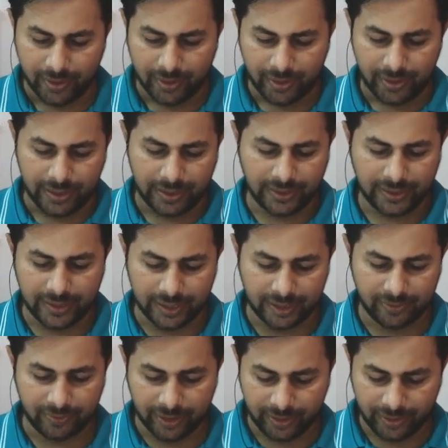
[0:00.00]
Let's see next
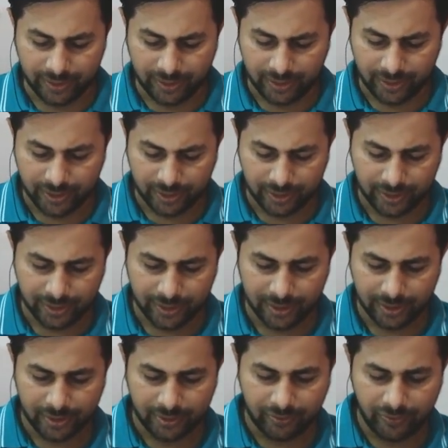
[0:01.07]
one.
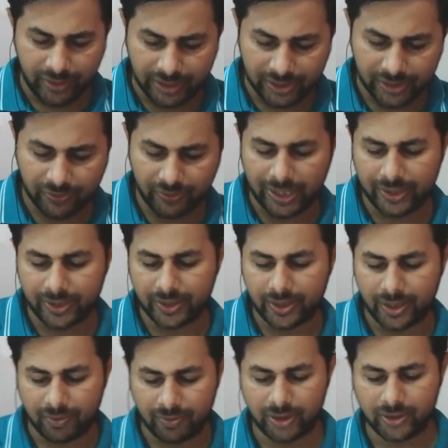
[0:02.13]
Which one
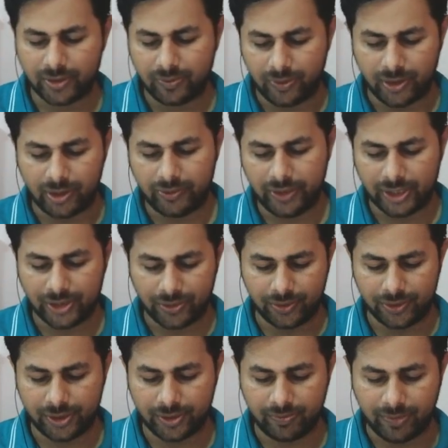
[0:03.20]
among the following
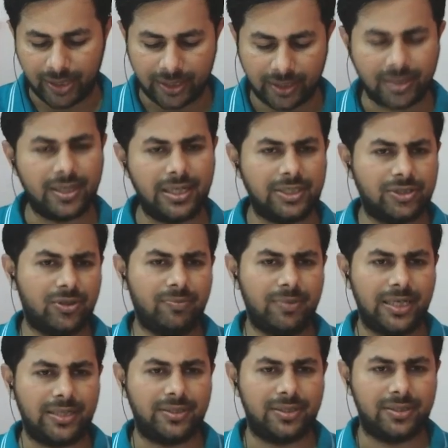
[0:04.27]
shows particle nature of
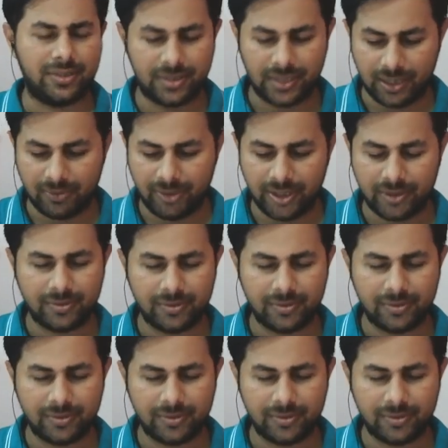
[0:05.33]
light? Tell me.